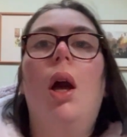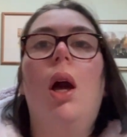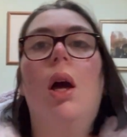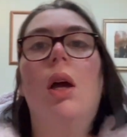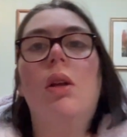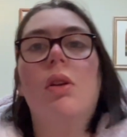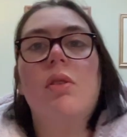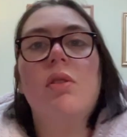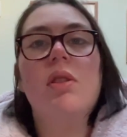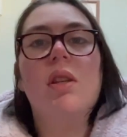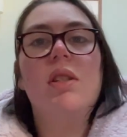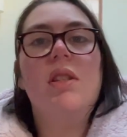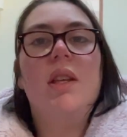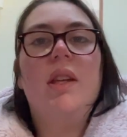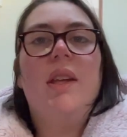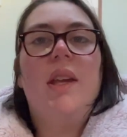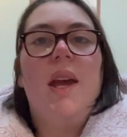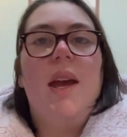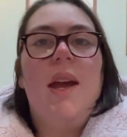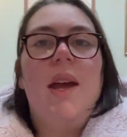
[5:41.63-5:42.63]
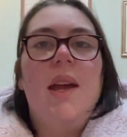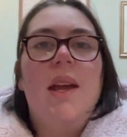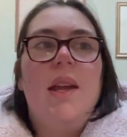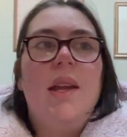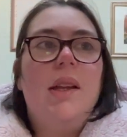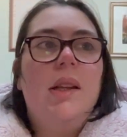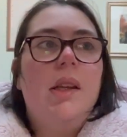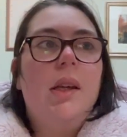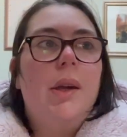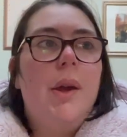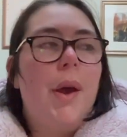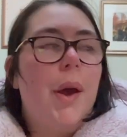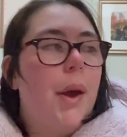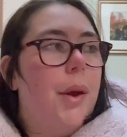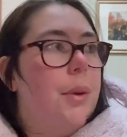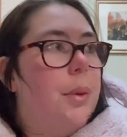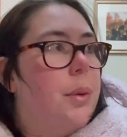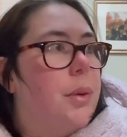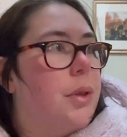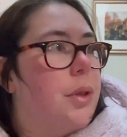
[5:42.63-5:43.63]
I also did get a
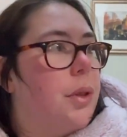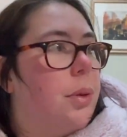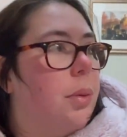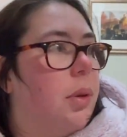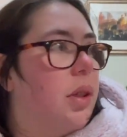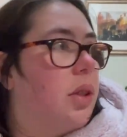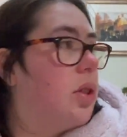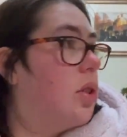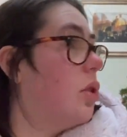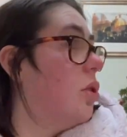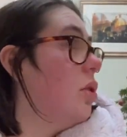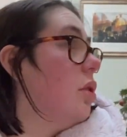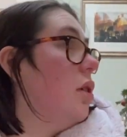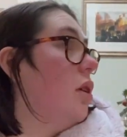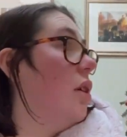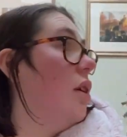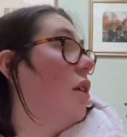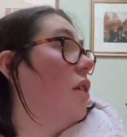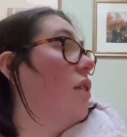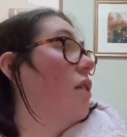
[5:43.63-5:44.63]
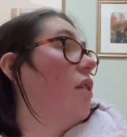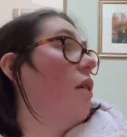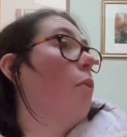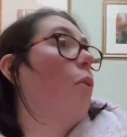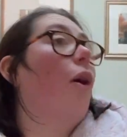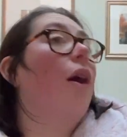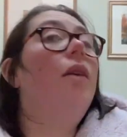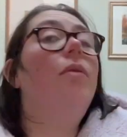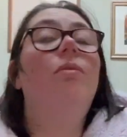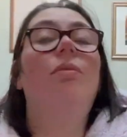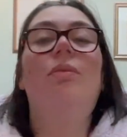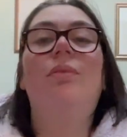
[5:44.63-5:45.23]
coat, which is somewhere.